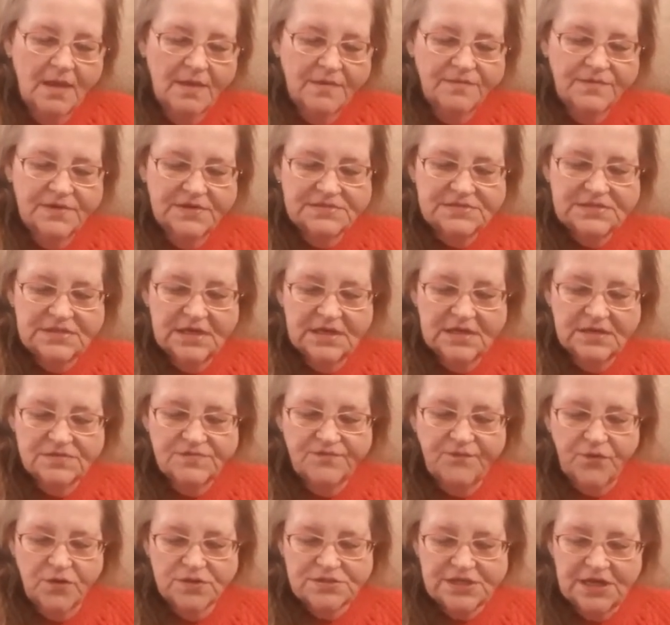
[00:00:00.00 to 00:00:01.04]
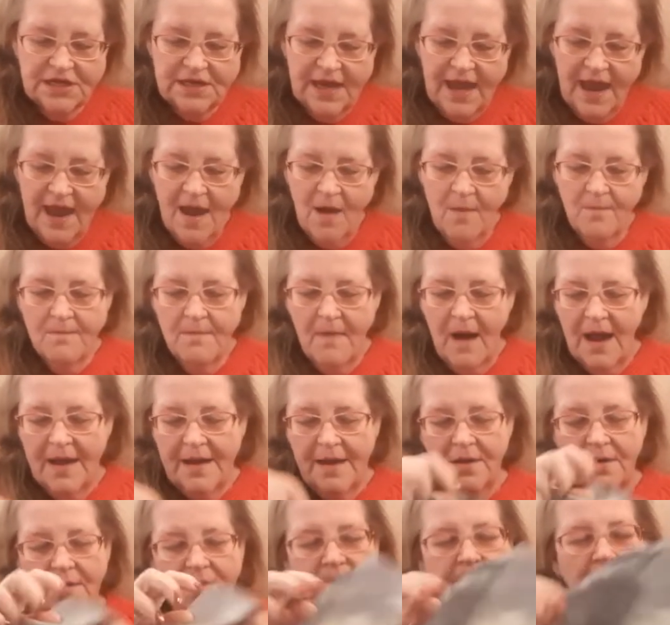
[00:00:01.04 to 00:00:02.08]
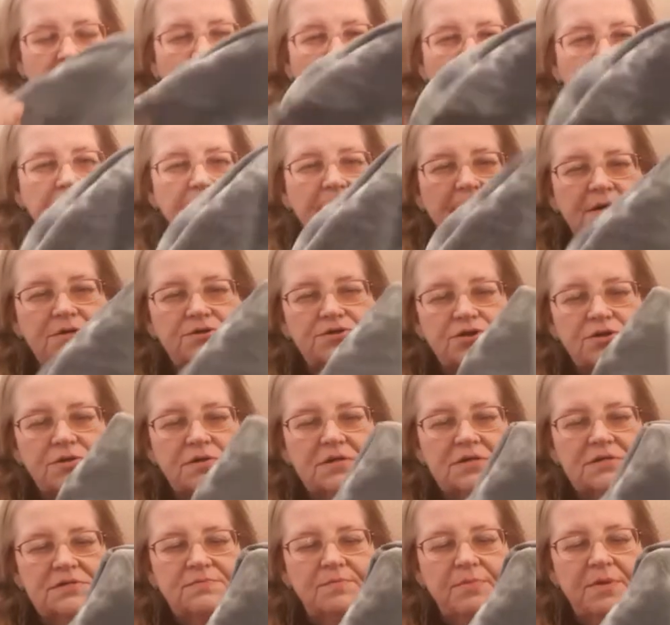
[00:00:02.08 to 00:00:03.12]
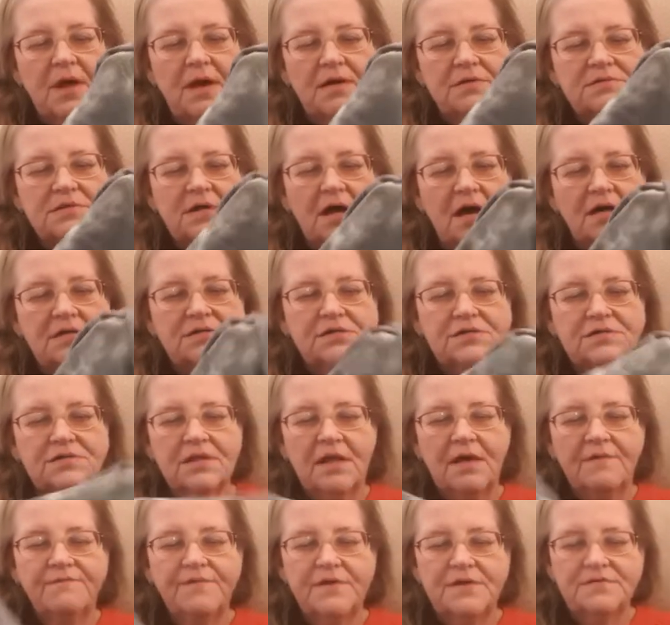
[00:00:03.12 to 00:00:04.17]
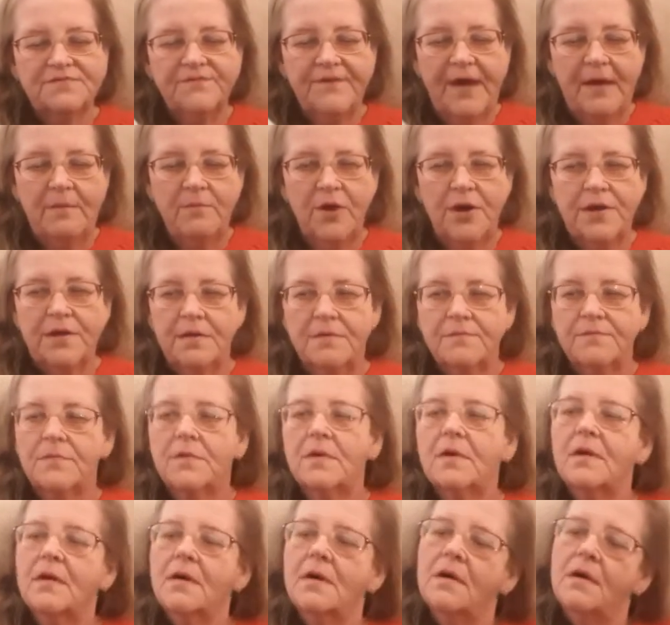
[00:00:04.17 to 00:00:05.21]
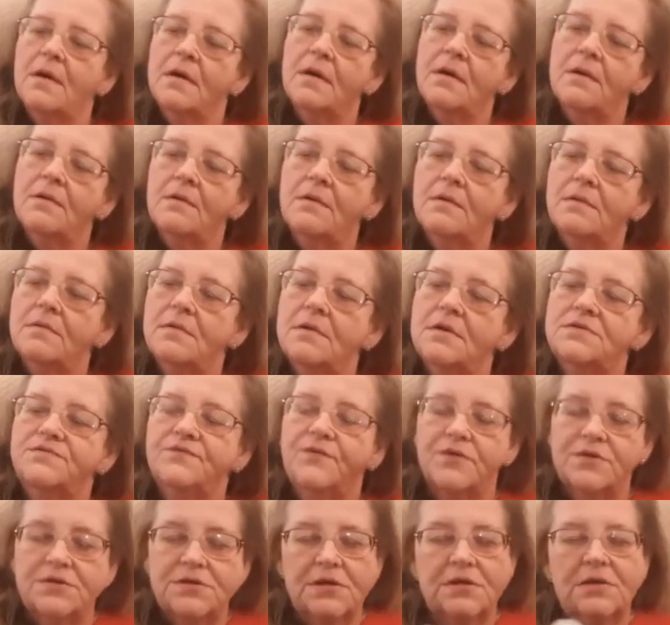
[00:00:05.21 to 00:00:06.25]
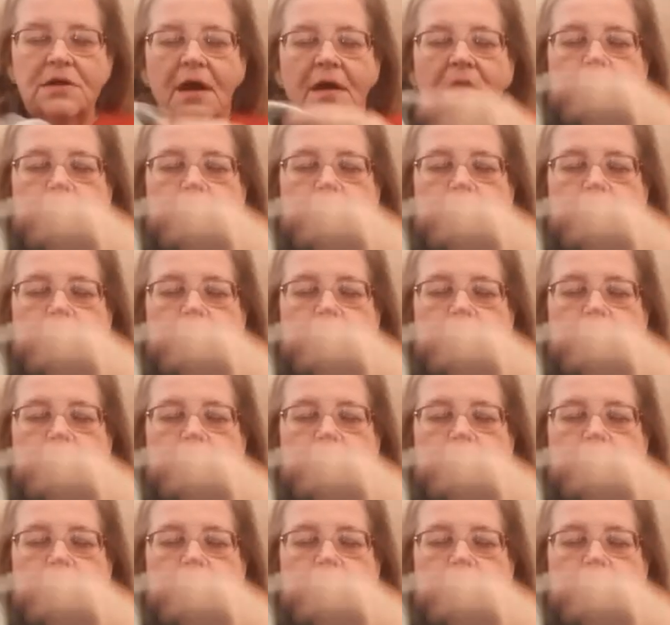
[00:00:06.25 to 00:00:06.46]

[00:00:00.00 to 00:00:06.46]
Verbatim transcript: This is fourteen count Moira by Picture This Plus. I just love this fabric. It's fourteen, yeah.